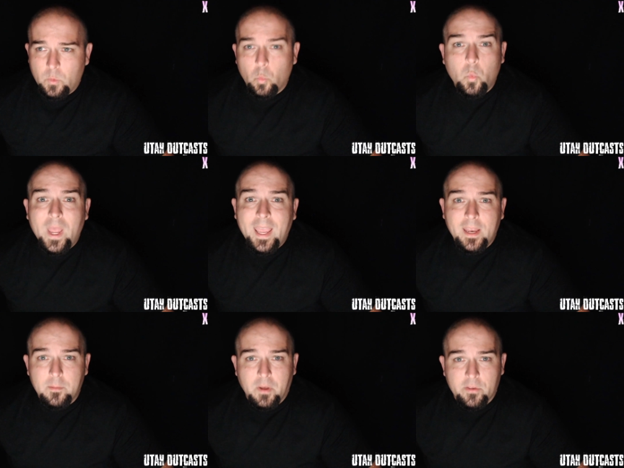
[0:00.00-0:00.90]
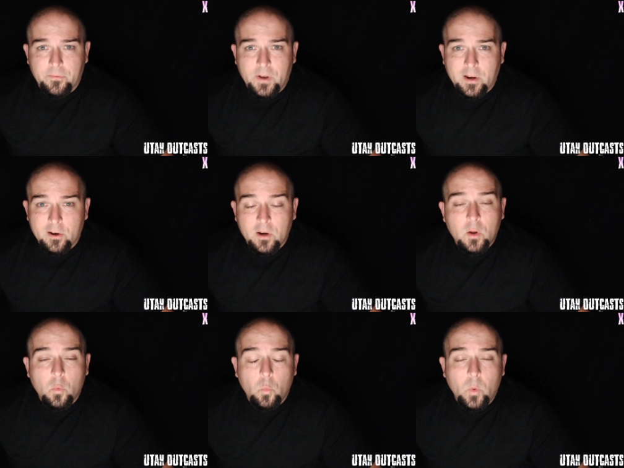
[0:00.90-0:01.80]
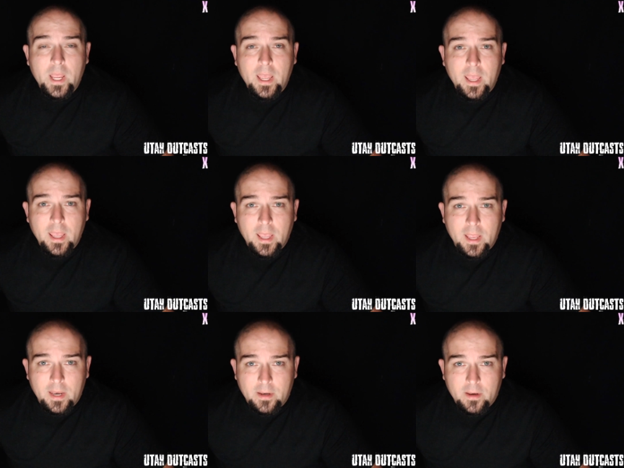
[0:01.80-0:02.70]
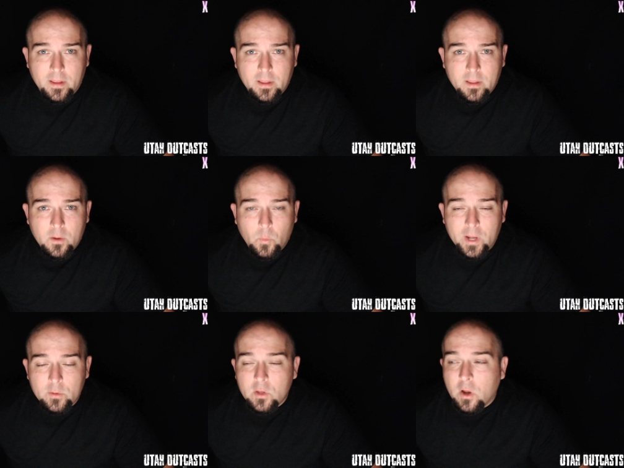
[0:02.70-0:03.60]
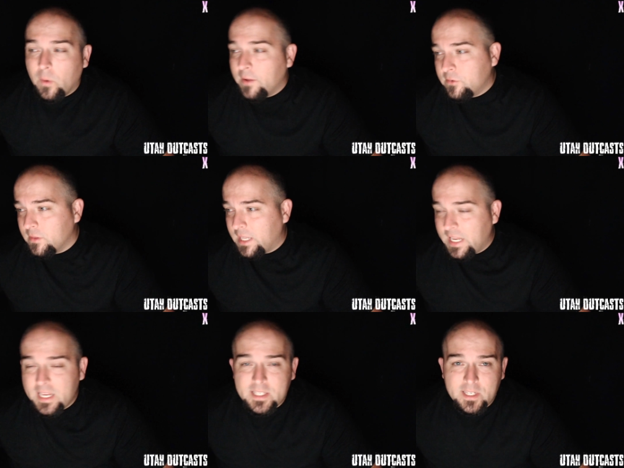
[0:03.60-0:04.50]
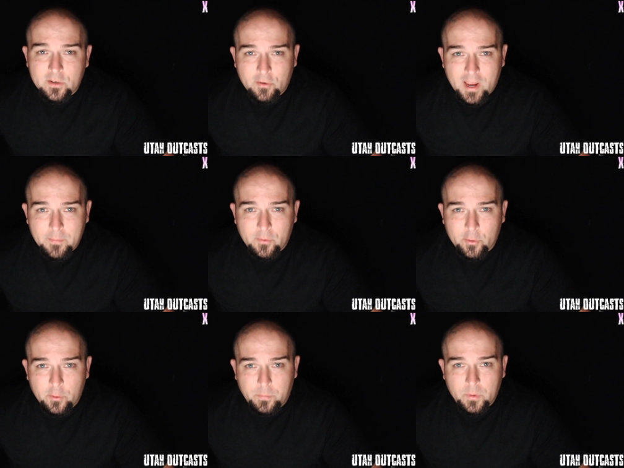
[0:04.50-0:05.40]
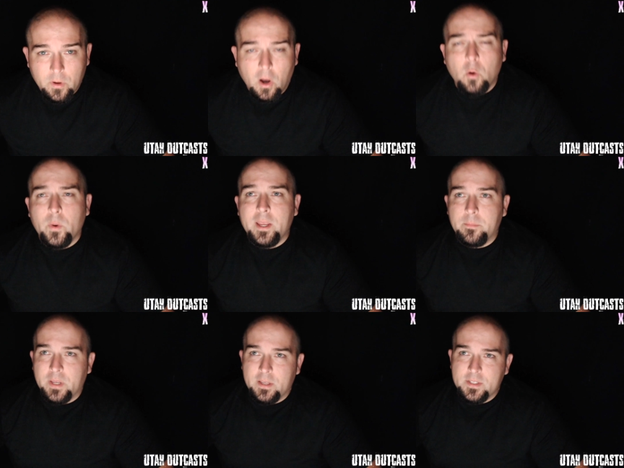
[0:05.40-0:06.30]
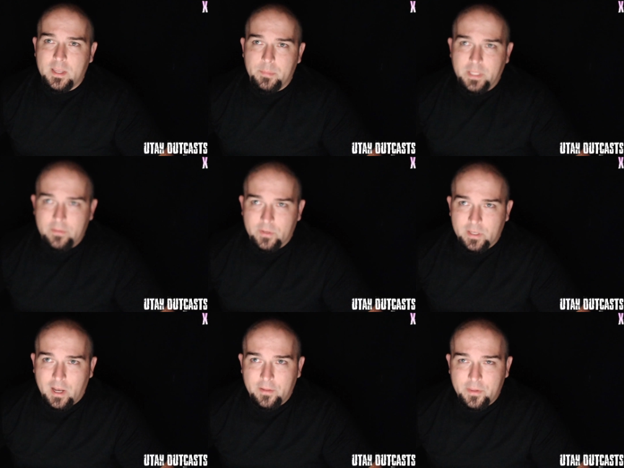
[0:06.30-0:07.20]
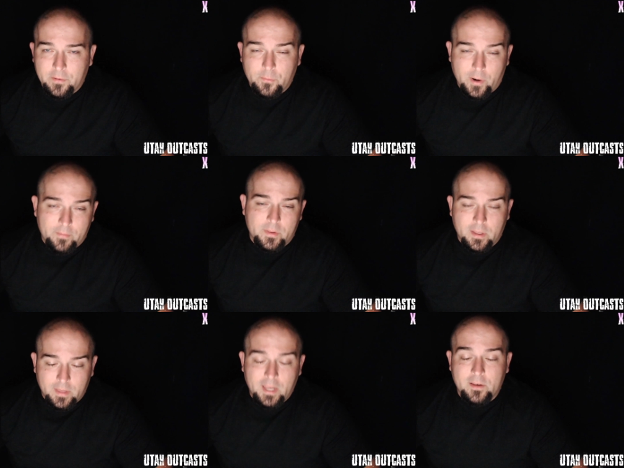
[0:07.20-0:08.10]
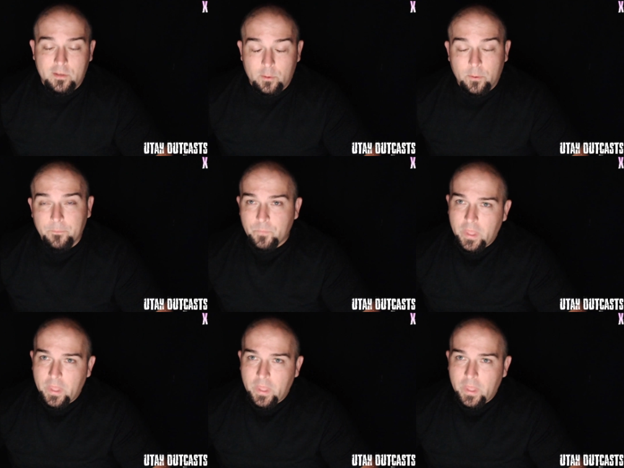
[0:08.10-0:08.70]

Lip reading: When, motherfucker? When? Why don't you go after the easy-to-grab group? Oh, wait, because they believe in God, therefore everything they can do